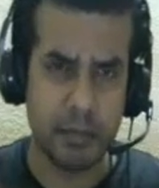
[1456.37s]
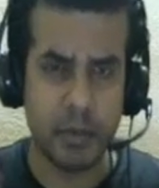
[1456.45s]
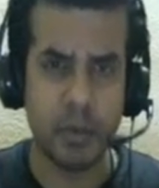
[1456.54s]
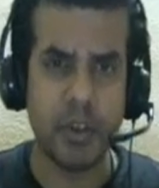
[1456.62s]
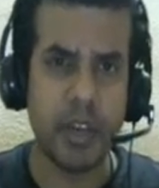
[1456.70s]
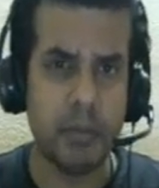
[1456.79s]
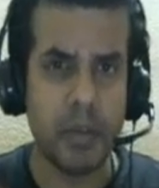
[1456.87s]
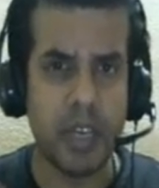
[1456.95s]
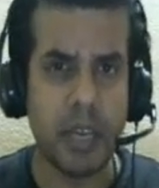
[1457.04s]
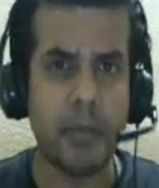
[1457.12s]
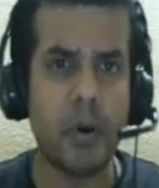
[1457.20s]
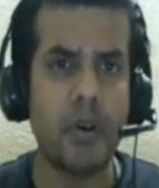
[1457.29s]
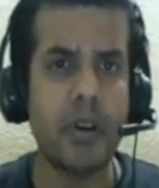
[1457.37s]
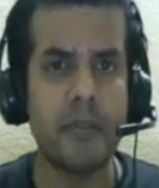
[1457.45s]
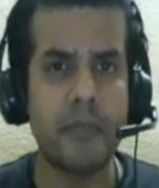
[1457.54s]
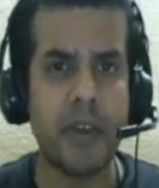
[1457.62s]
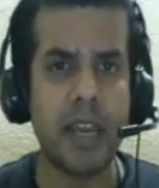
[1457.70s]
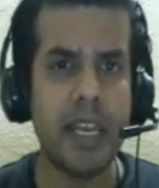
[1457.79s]
you can keep on
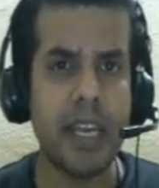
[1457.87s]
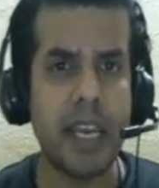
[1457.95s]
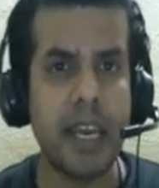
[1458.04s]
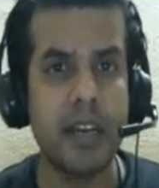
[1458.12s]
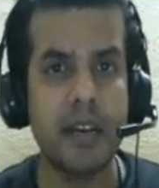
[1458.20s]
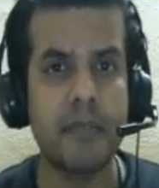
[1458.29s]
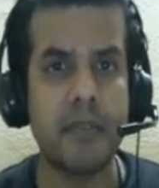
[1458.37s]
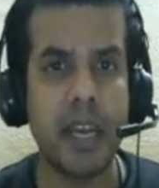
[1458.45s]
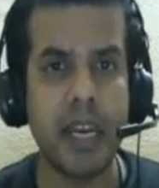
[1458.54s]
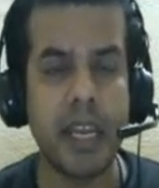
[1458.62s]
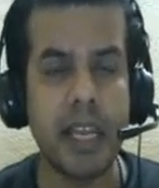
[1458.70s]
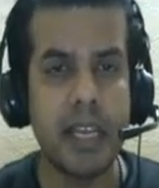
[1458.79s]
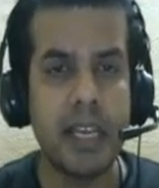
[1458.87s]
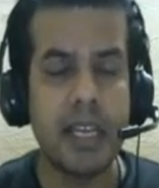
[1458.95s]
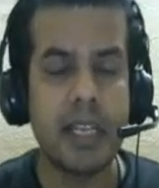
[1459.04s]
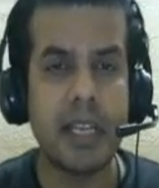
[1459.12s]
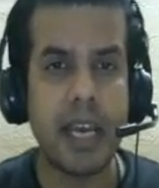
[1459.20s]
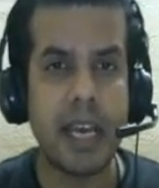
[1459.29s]
refining
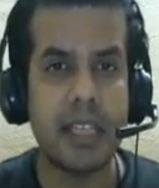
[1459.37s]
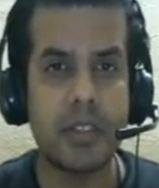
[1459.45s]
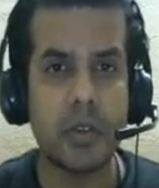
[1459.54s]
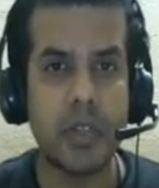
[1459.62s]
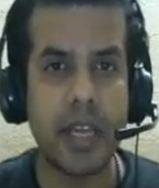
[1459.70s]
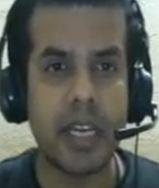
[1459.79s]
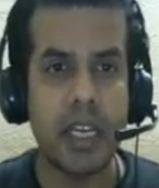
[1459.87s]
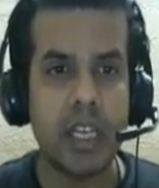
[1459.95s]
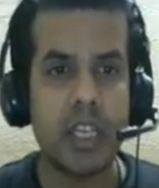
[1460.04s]
the ad so that